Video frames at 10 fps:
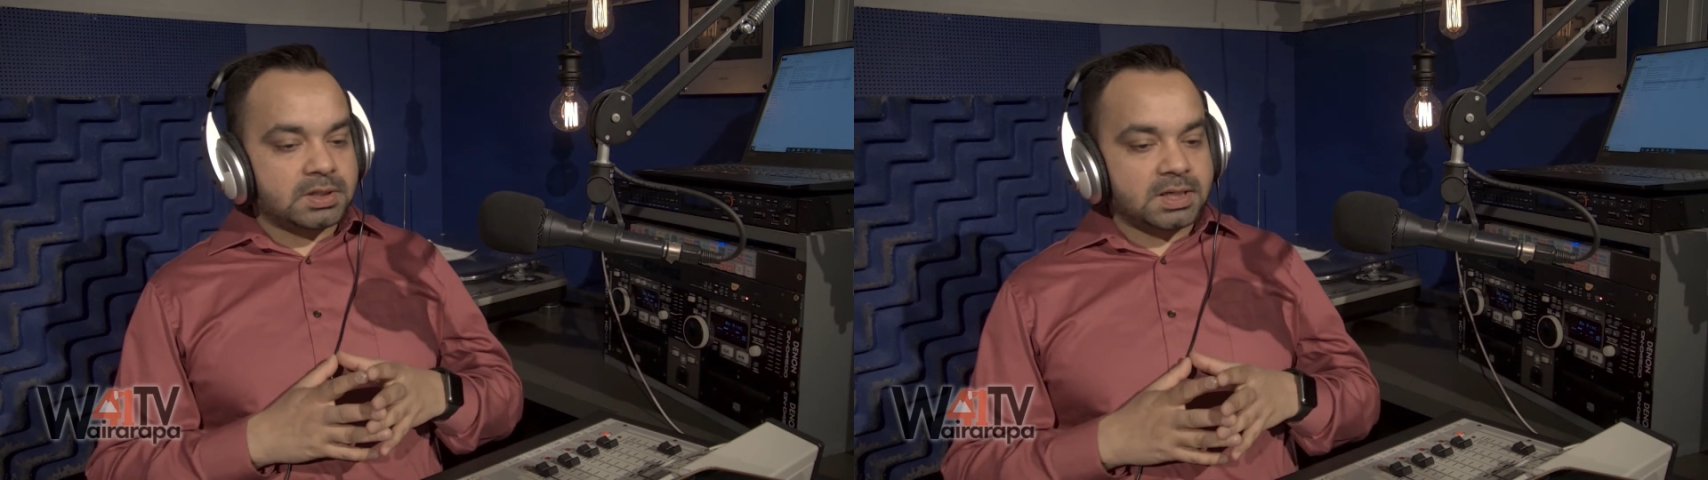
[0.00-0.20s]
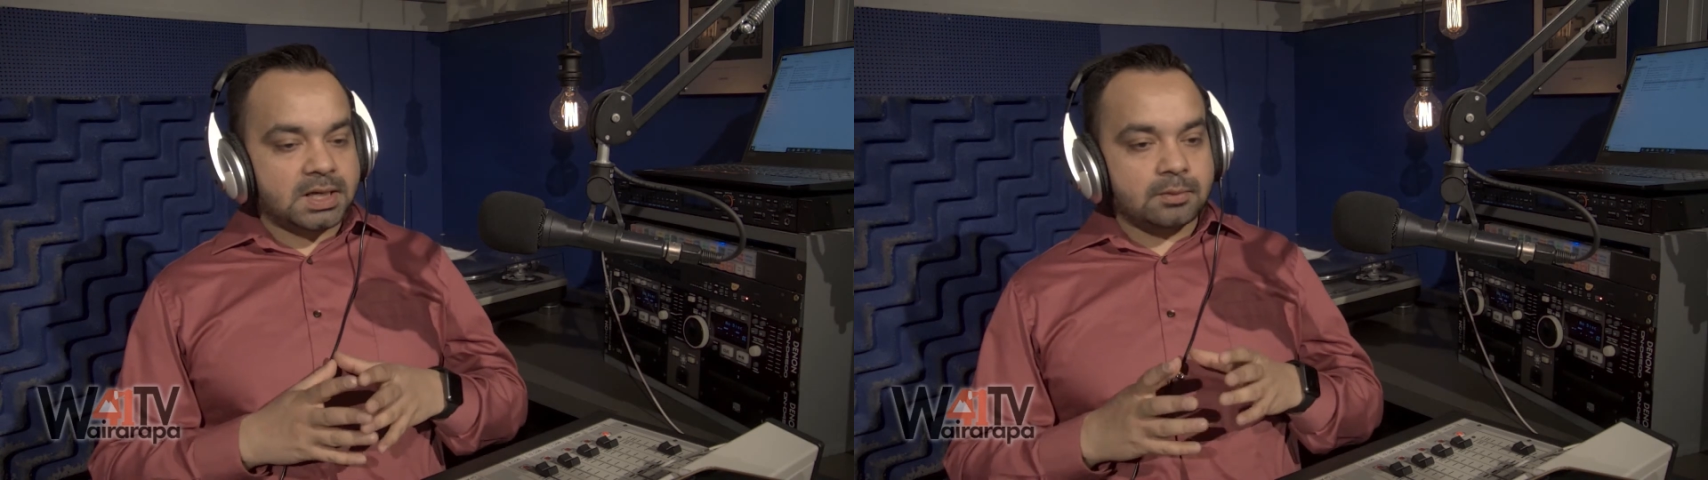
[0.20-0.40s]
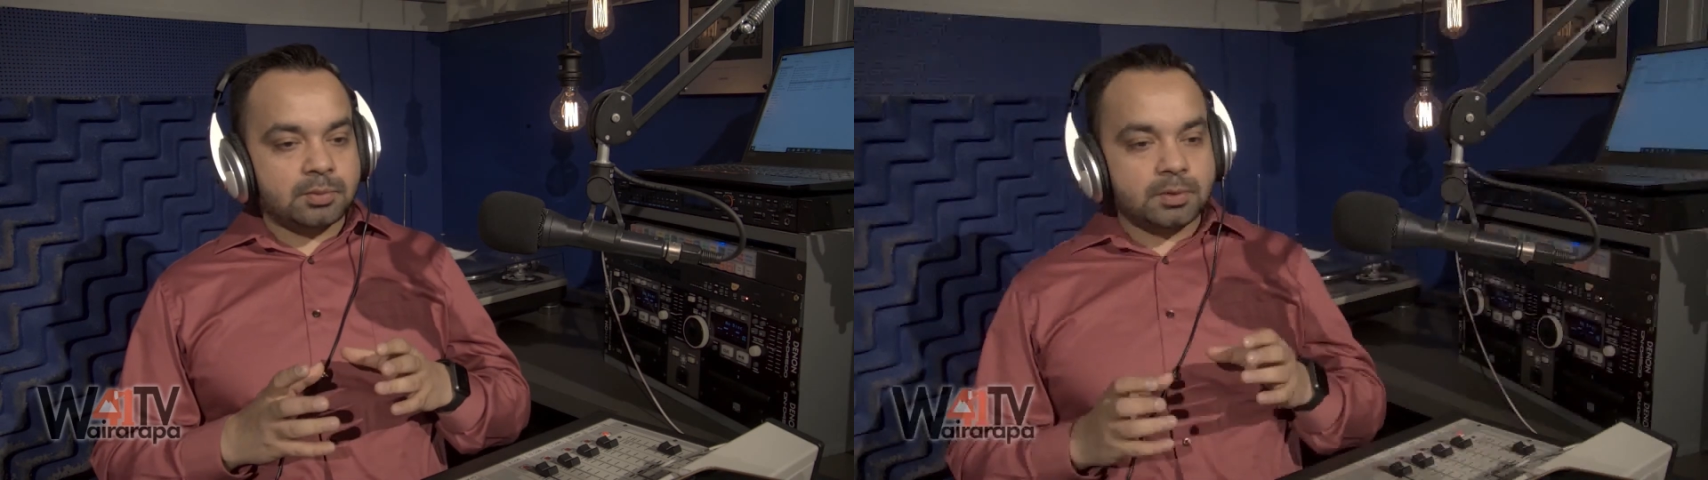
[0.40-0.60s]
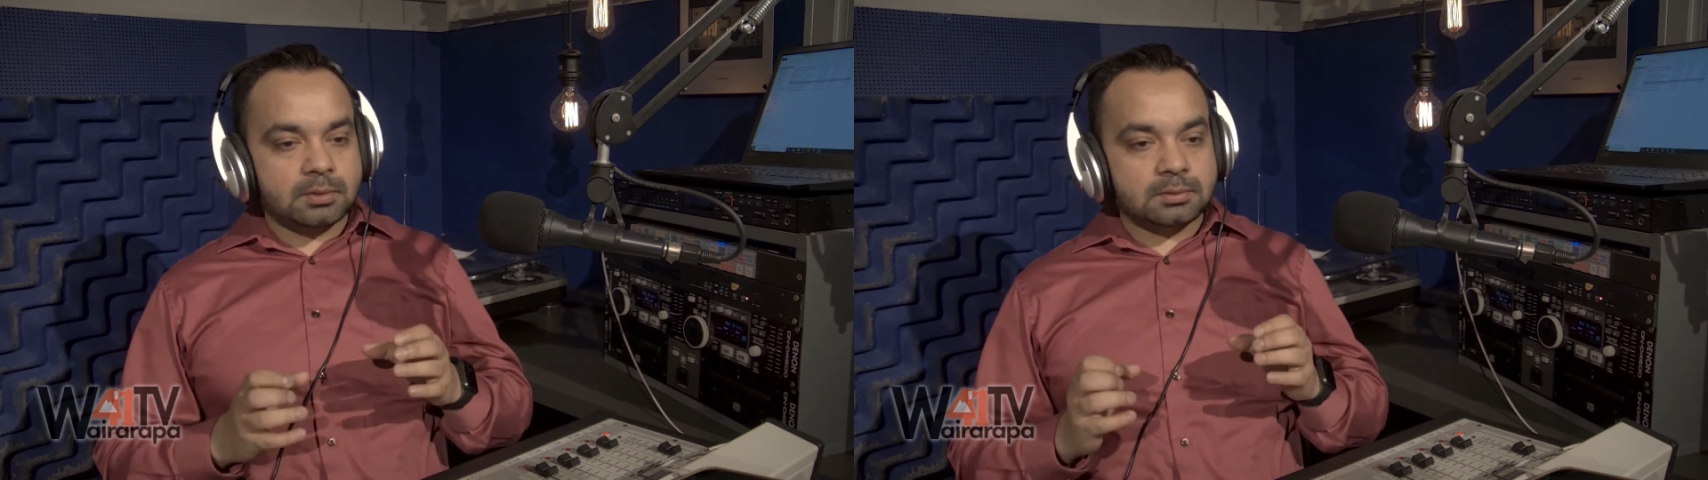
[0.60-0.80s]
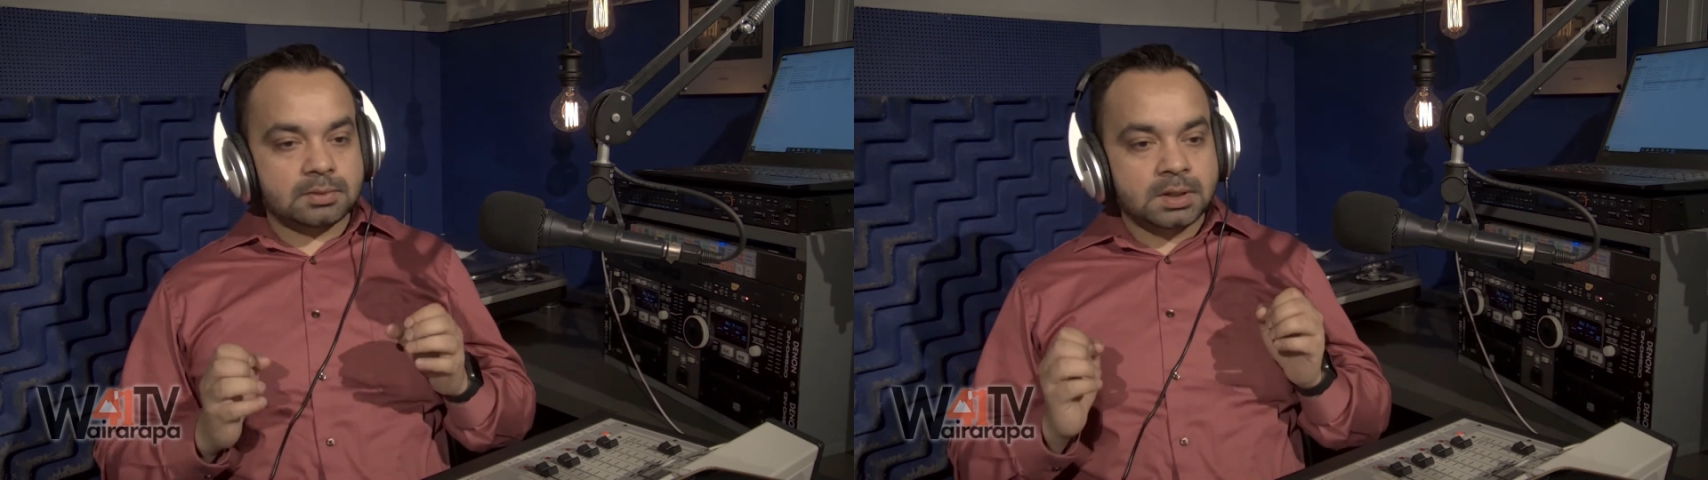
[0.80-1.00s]
They can
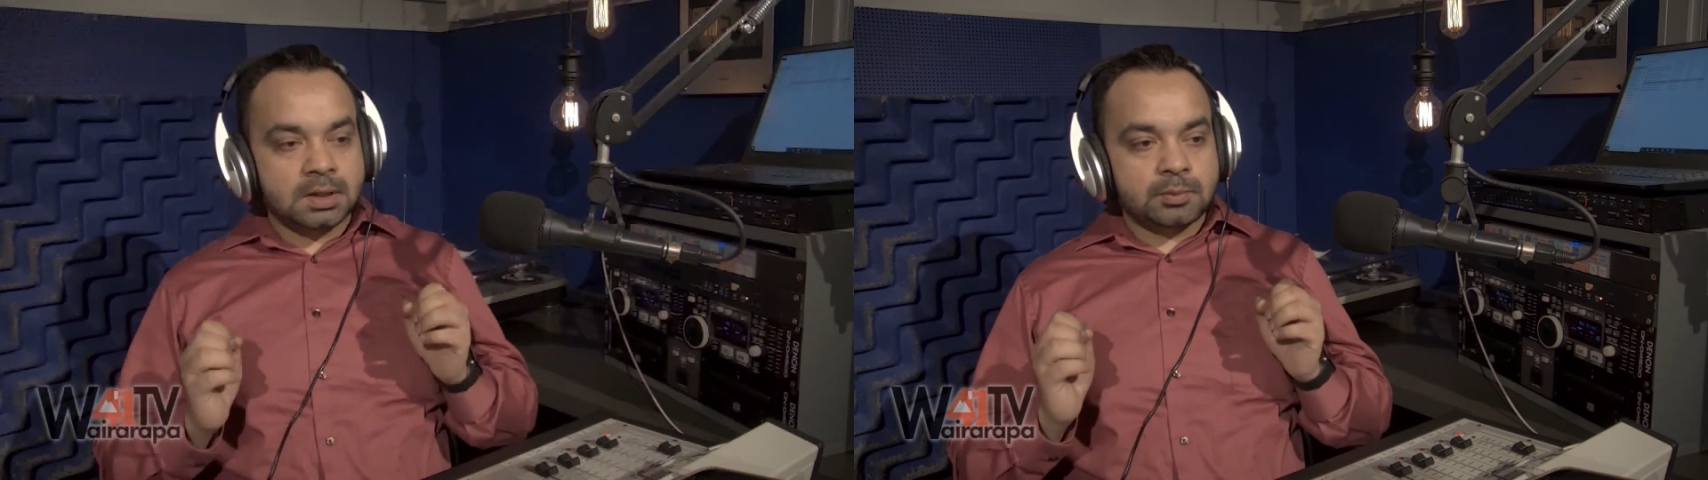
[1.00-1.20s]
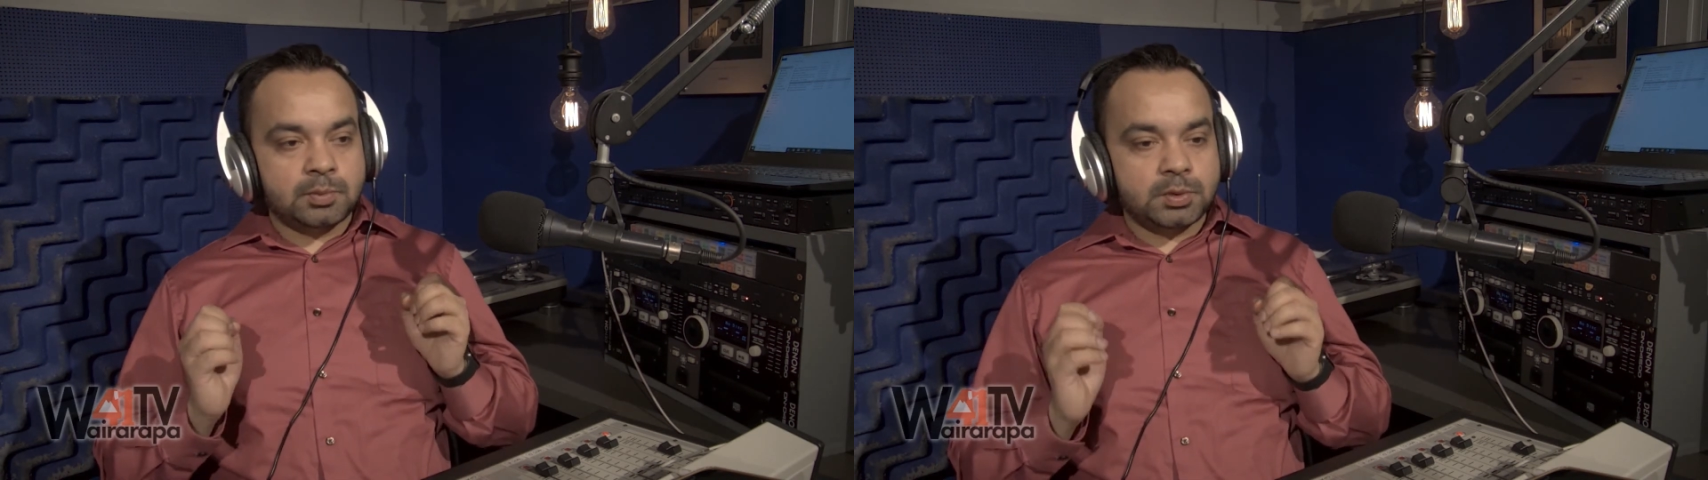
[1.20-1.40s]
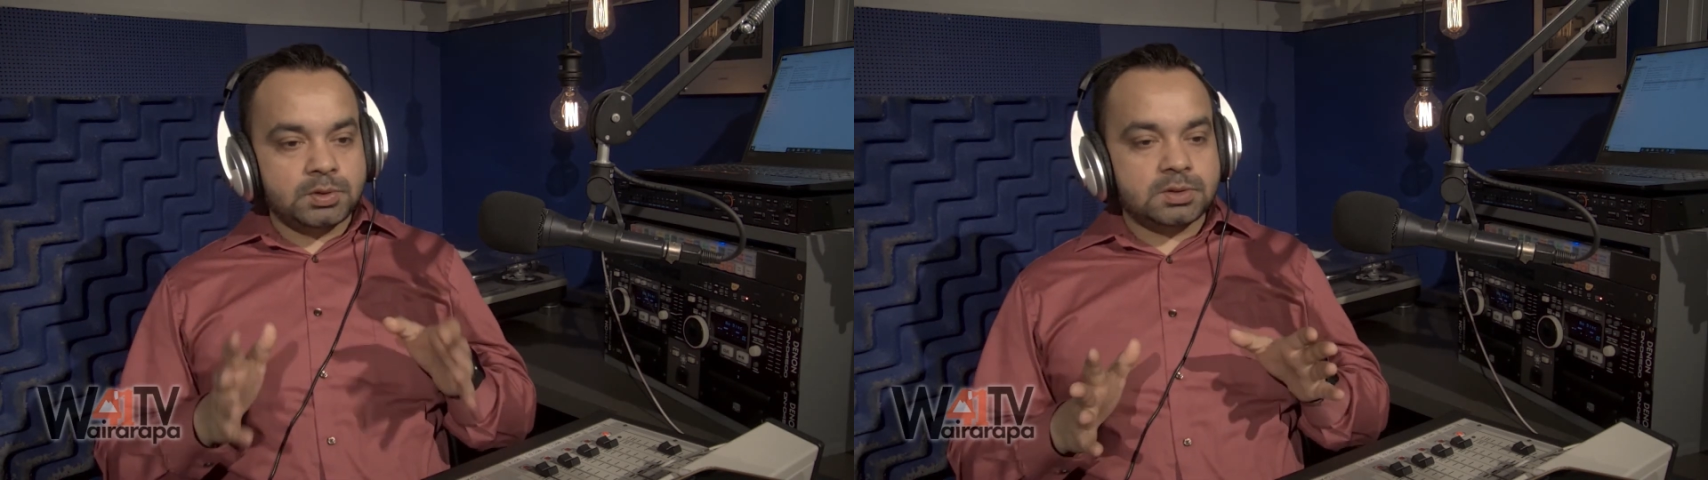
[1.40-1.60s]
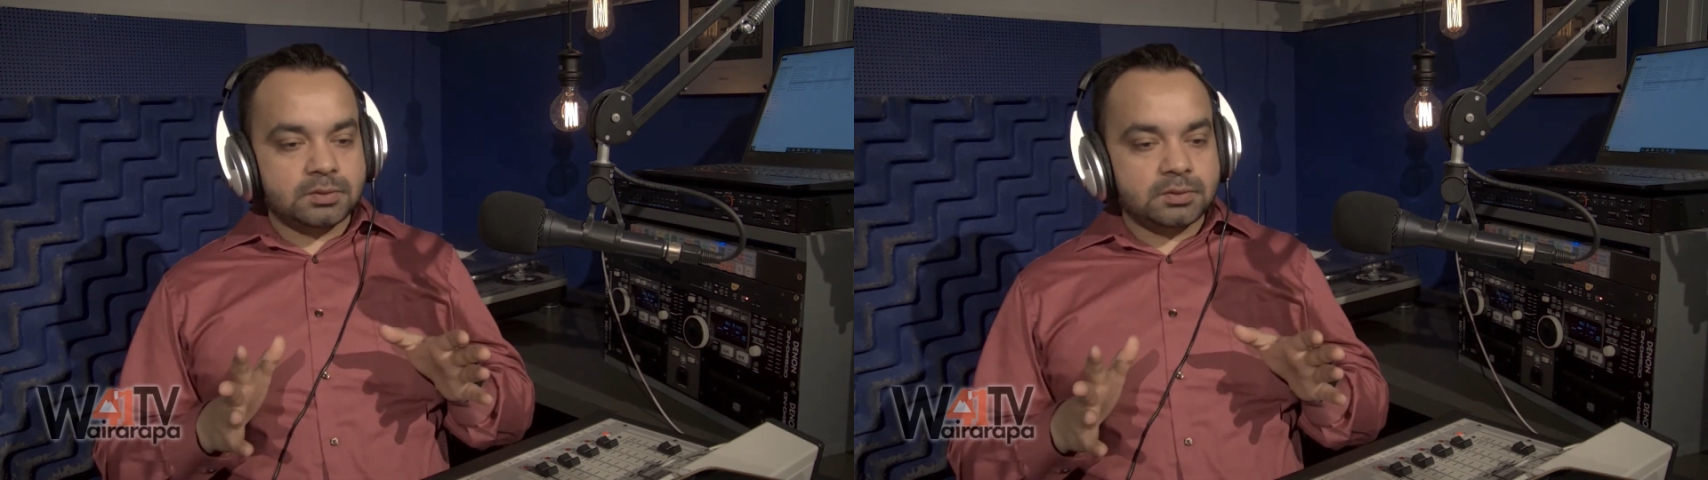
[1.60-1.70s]
put